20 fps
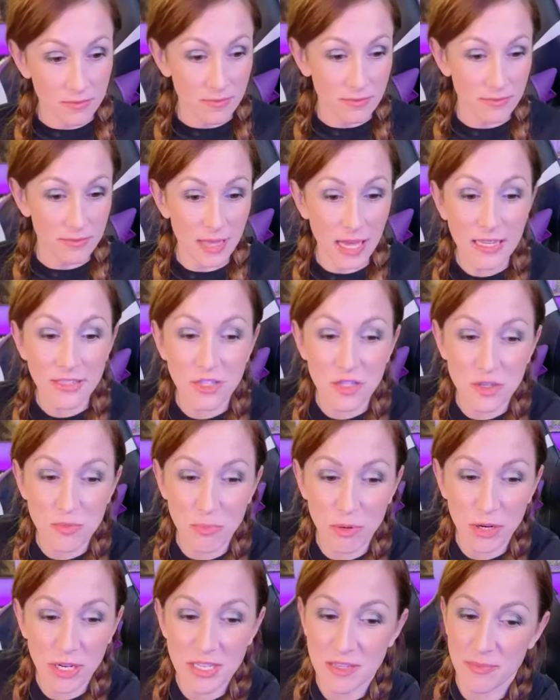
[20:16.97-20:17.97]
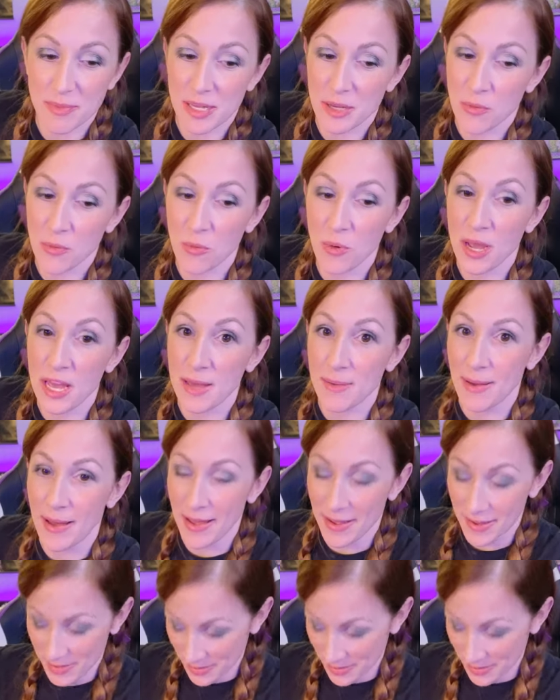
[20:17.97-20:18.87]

That just brings me way back.